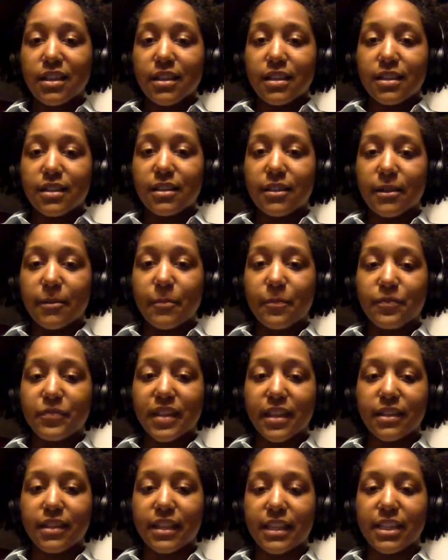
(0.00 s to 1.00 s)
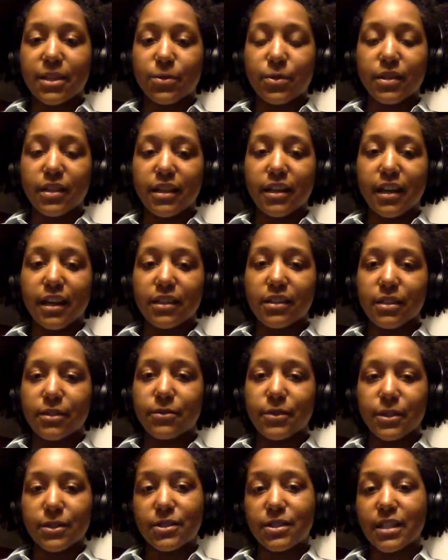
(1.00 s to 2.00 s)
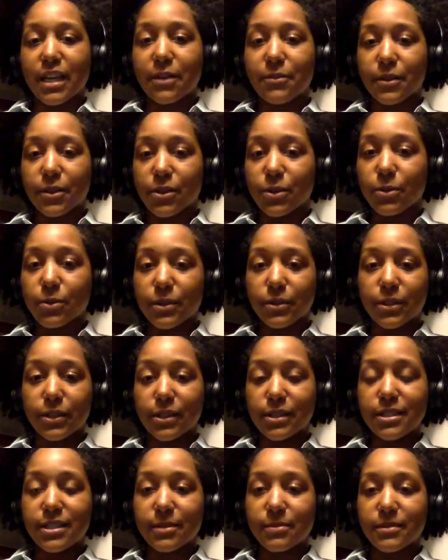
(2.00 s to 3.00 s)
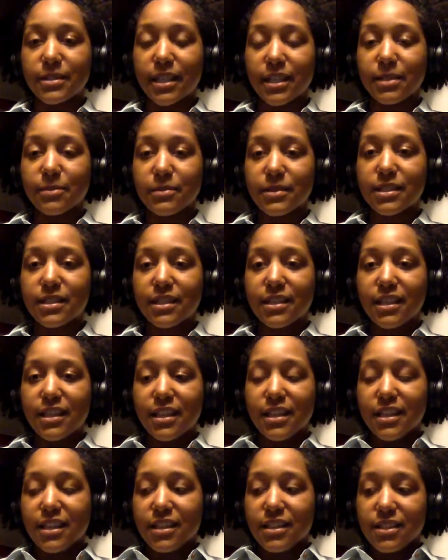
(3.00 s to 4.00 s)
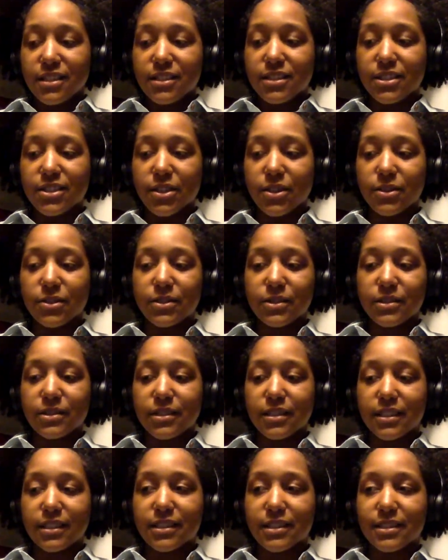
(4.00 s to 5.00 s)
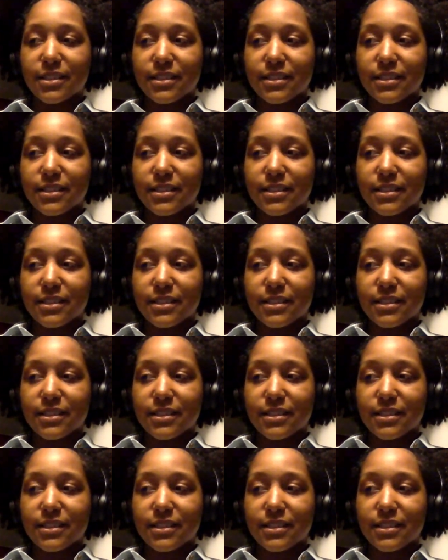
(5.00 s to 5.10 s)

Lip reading: and like get really oddly philosophical with her sometimes. So like